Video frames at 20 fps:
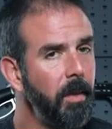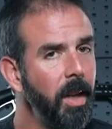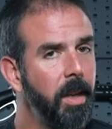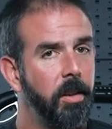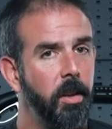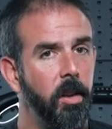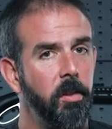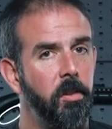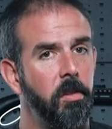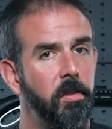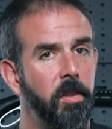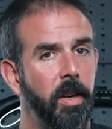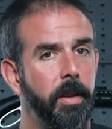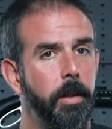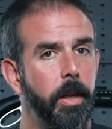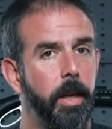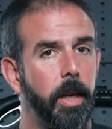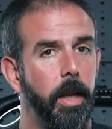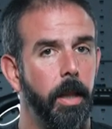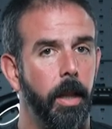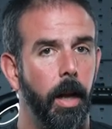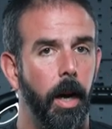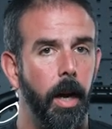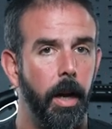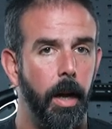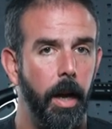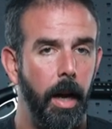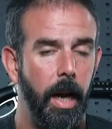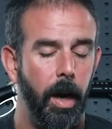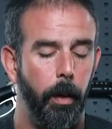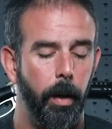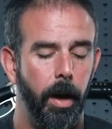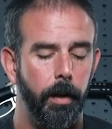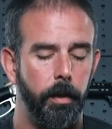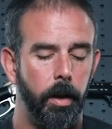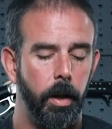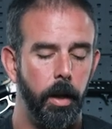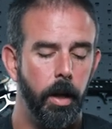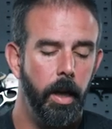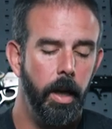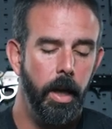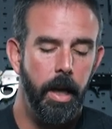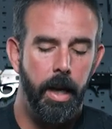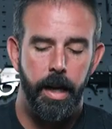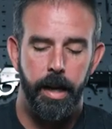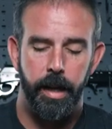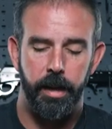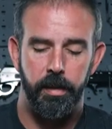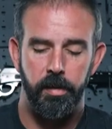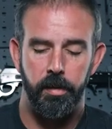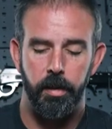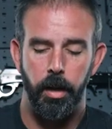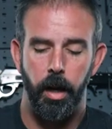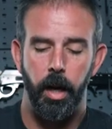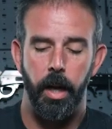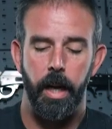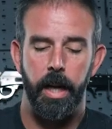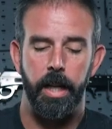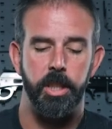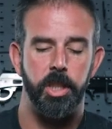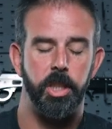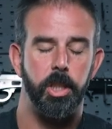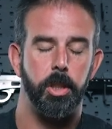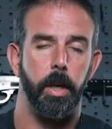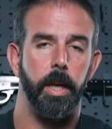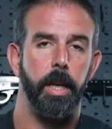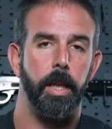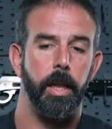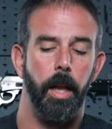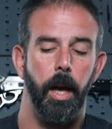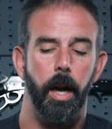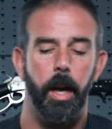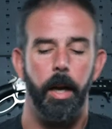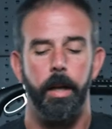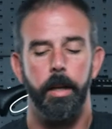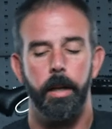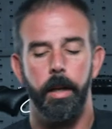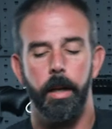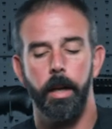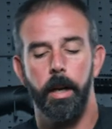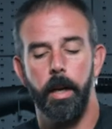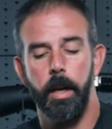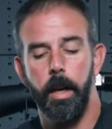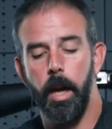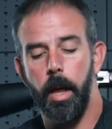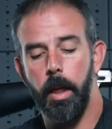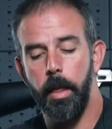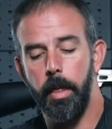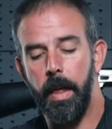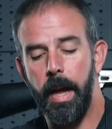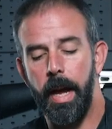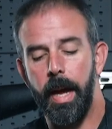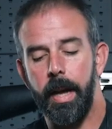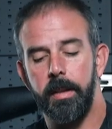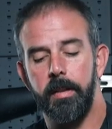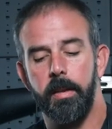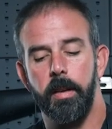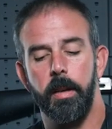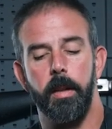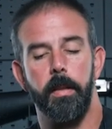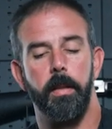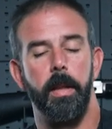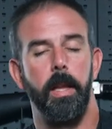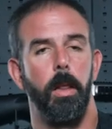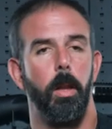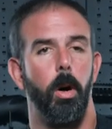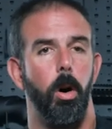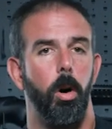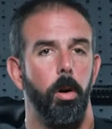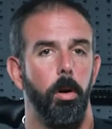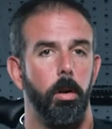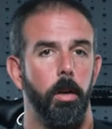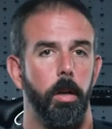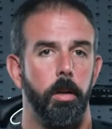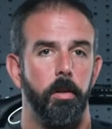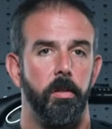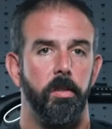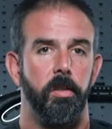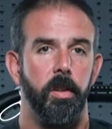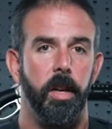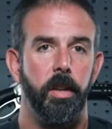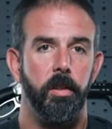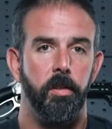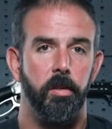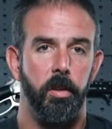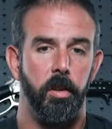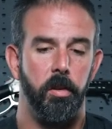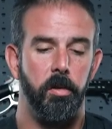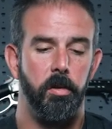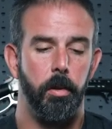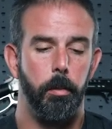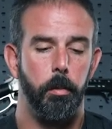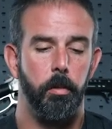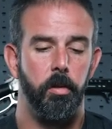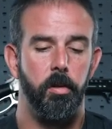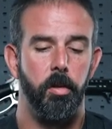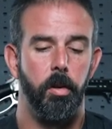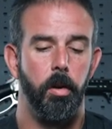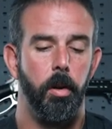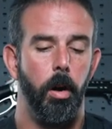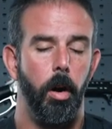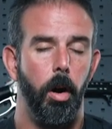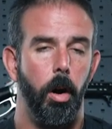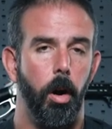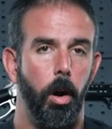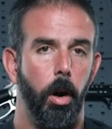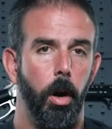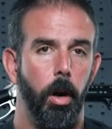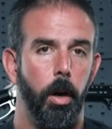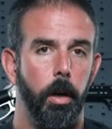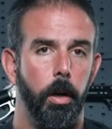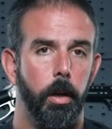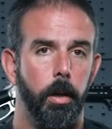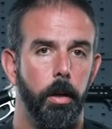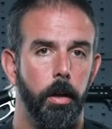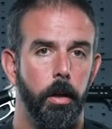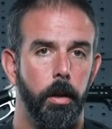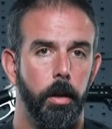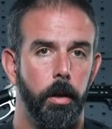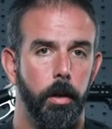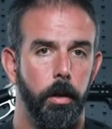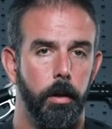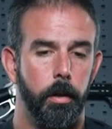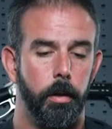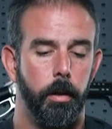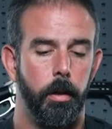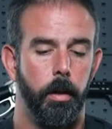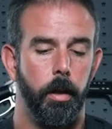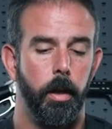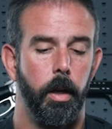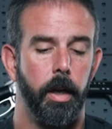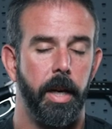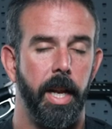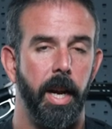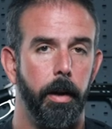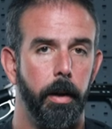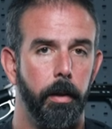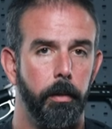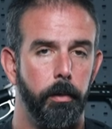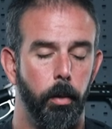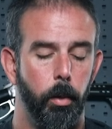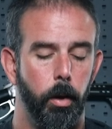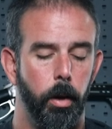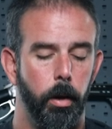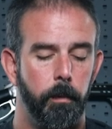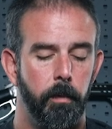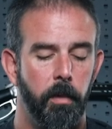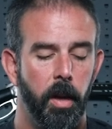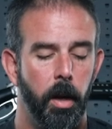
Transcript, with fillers: it doesn't sound like a lot. However, it's not a straight line that the long sight systems are accounting for.